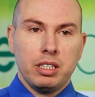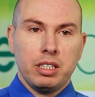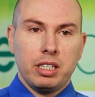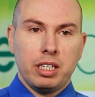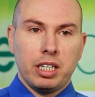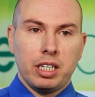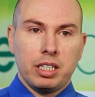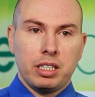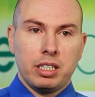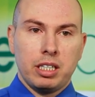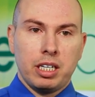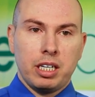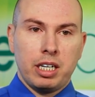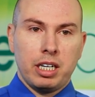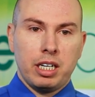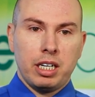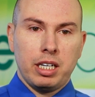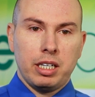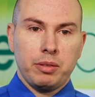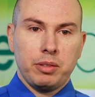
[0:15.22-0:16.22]
And
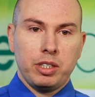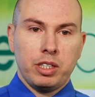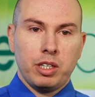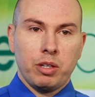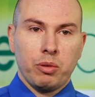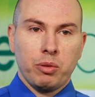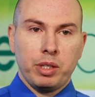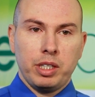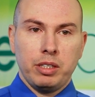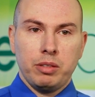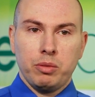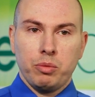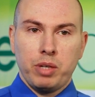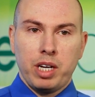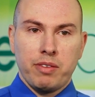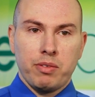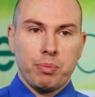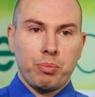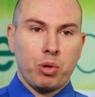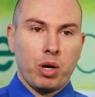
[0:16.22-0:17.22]
uh, you know we, we
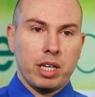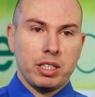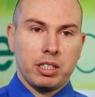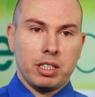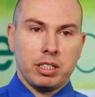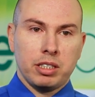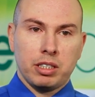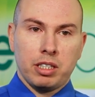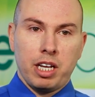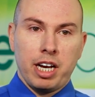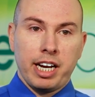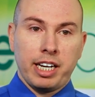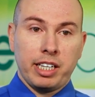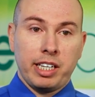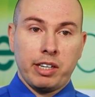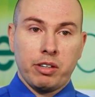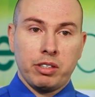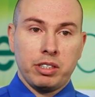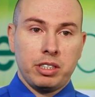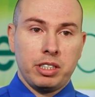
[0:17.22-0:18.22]
have a president's line
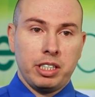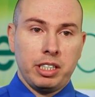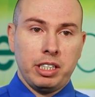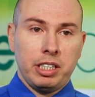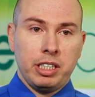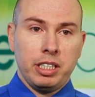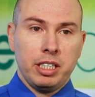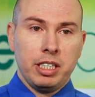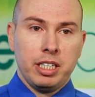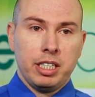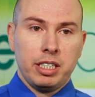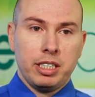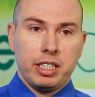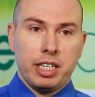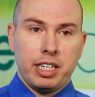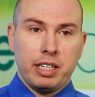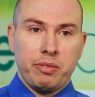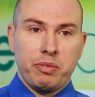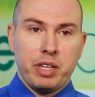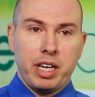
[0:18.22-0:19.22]
guarantee
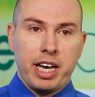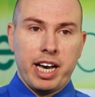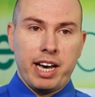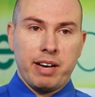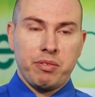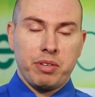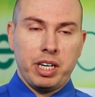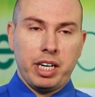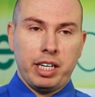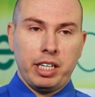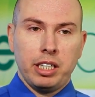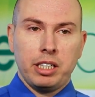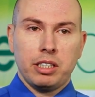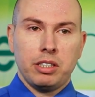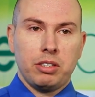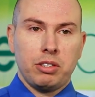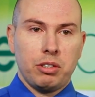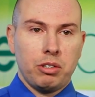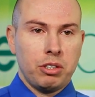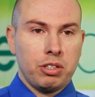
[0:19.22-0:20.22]
that if they have any
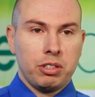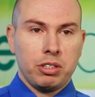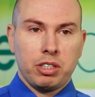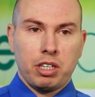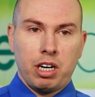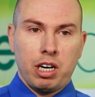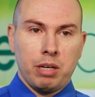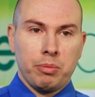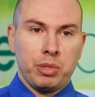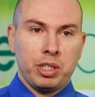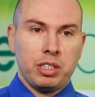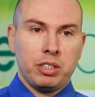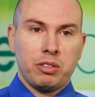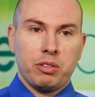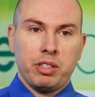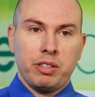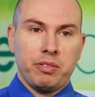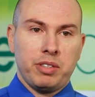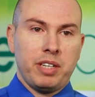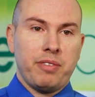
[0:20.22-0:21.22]
concerns, comments,
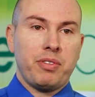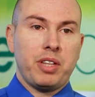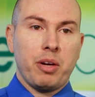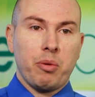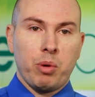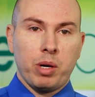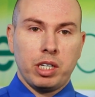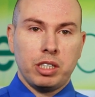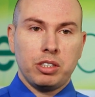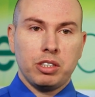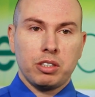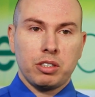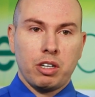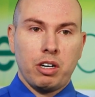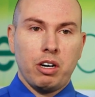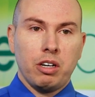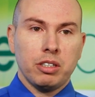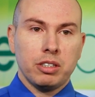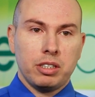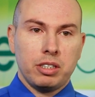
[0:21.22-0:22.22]
or even if they want to just
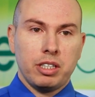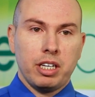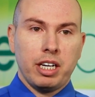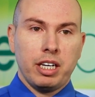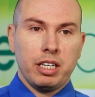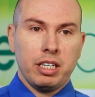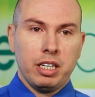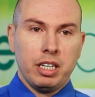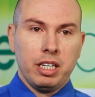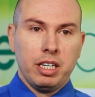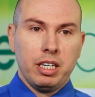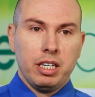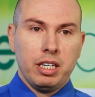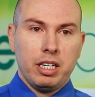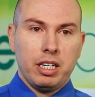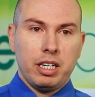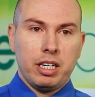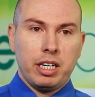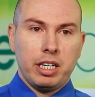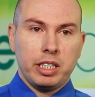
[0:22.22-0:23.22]
call and say,
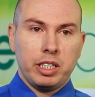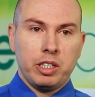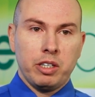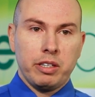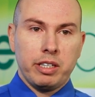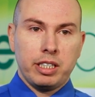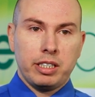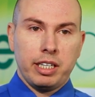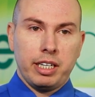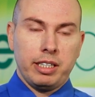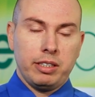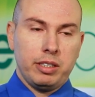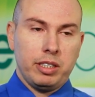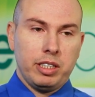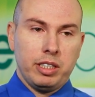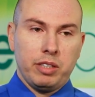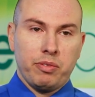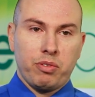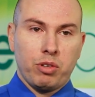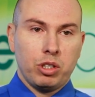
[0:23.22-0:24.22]
you know, that they
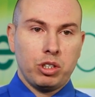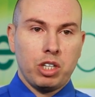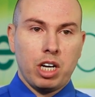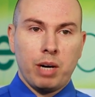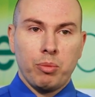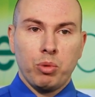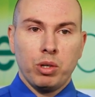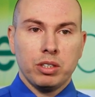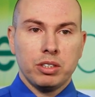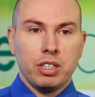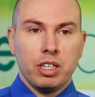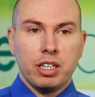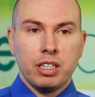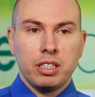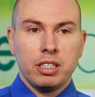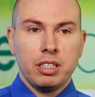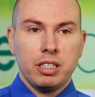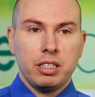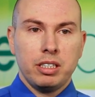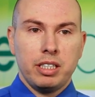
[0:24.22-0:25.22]
for a job well
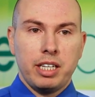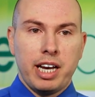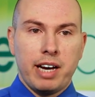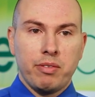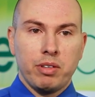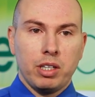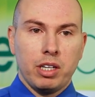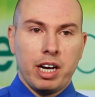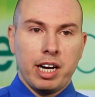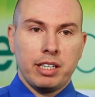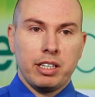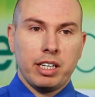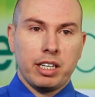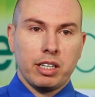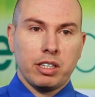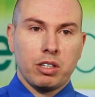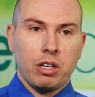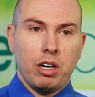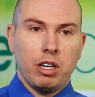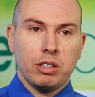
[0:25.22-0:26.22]
done, they have a line they
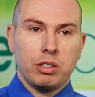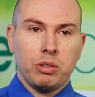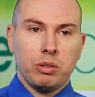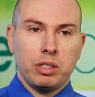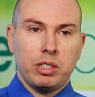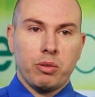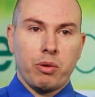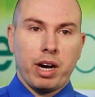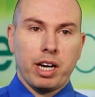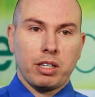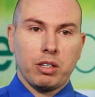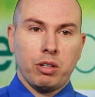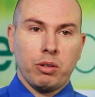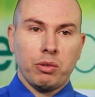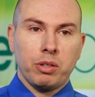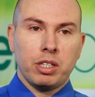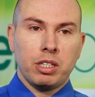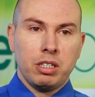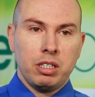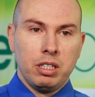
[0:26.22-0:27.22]
can call to a direct
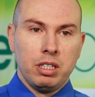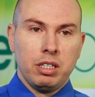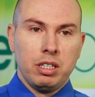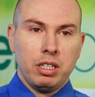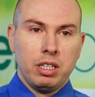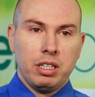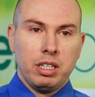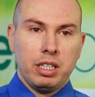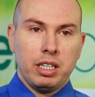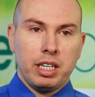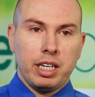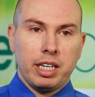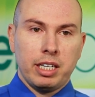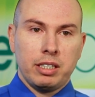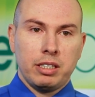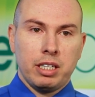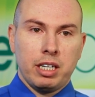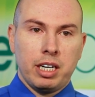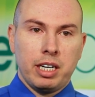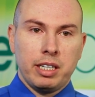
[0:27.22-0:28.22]
owner,
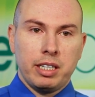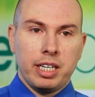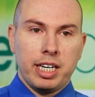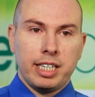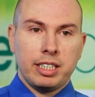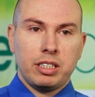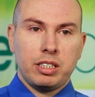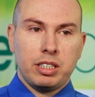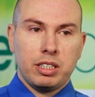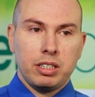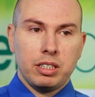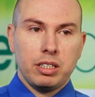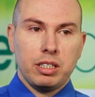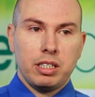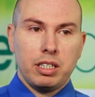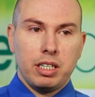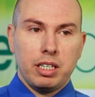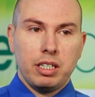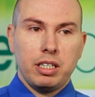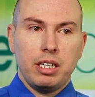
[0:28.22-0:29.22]
and that's
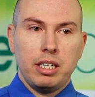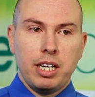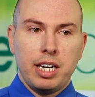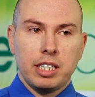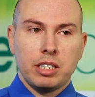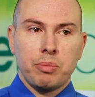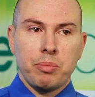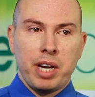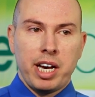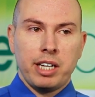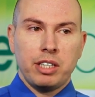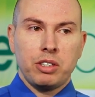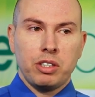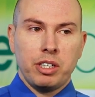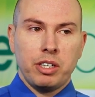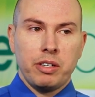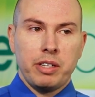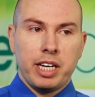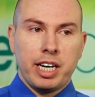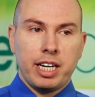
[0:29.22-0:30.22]
as a manager
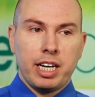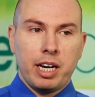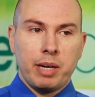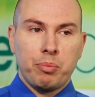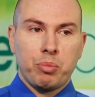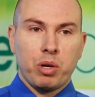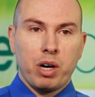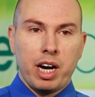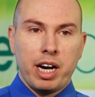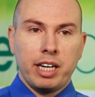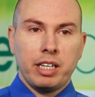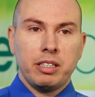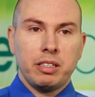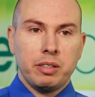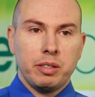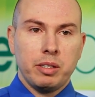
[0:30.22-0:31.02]
here that I pride